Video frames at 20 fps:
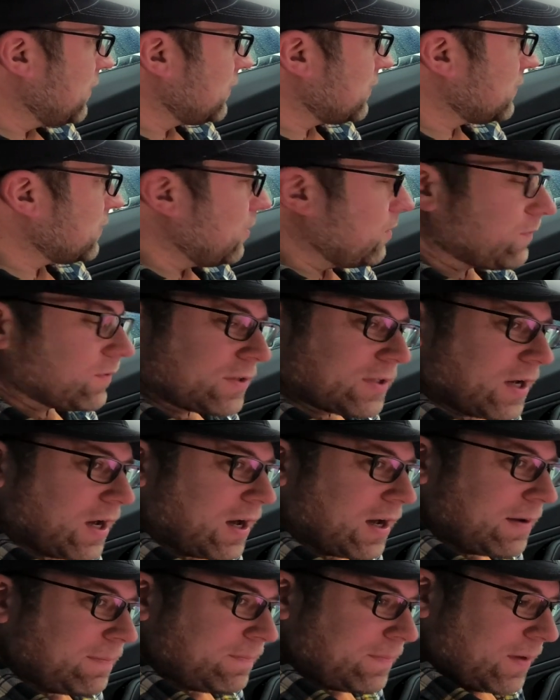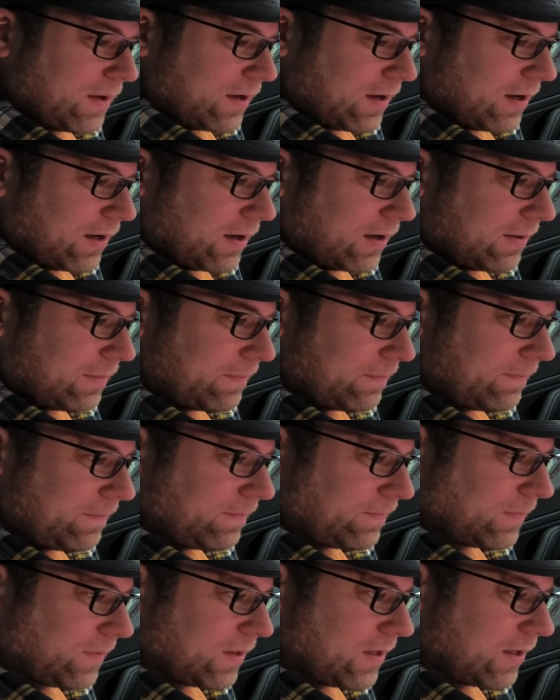this over time
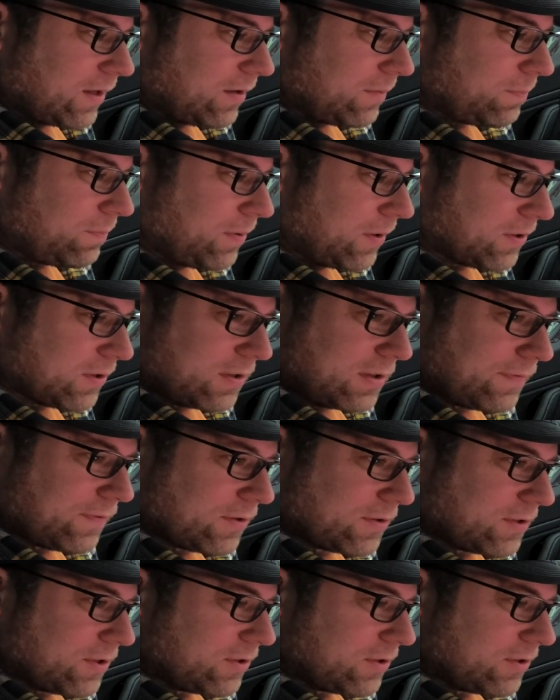in a bunch of different